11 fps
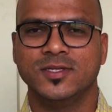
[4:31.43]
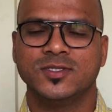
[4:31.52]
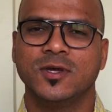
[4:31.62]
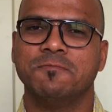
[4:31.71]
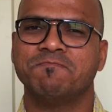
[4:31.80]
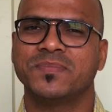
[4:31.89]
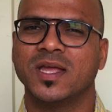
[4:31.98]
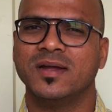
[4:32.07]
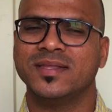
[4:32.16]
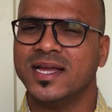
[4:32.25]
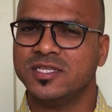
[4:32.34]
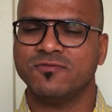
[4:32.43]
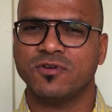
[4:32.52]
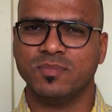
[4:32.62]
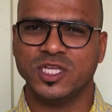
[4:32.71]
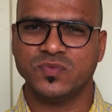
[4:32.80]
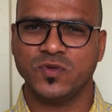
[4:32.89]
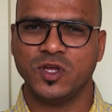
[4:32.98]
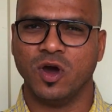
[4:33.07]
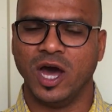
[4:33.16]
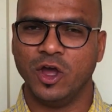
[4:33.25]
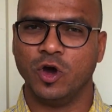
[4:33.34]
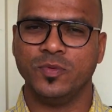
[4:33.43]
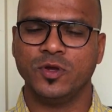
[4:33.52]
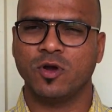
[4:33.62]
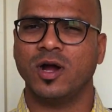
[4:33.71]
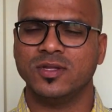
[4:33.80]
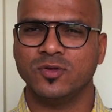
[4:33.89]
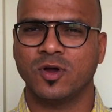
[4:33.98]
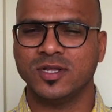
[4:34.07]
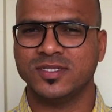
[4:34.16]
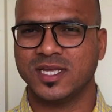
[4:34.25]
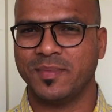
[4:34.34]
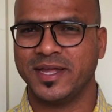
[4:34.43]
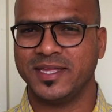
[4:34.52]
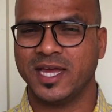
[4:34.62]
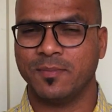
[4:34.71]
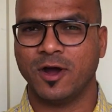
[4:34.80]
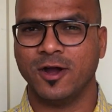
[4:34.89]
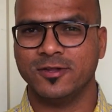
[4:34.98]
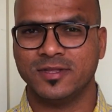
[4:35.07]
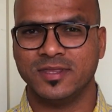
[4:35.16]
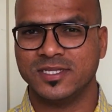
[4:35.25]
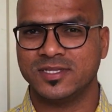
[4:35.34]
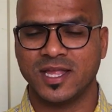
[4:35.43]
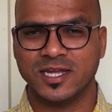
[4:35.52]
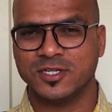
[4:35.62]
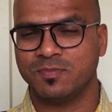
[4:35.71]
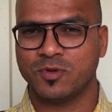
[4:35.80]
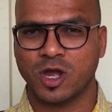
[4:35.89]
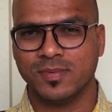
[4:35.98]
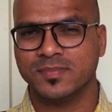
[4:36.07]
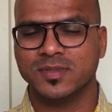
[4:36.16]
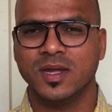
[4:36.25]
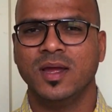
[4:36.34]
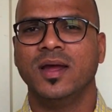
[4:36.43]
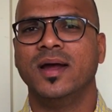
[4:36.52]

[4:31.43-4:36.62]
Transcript: So that's it from this video. I hope you got some idea about this serialization problems.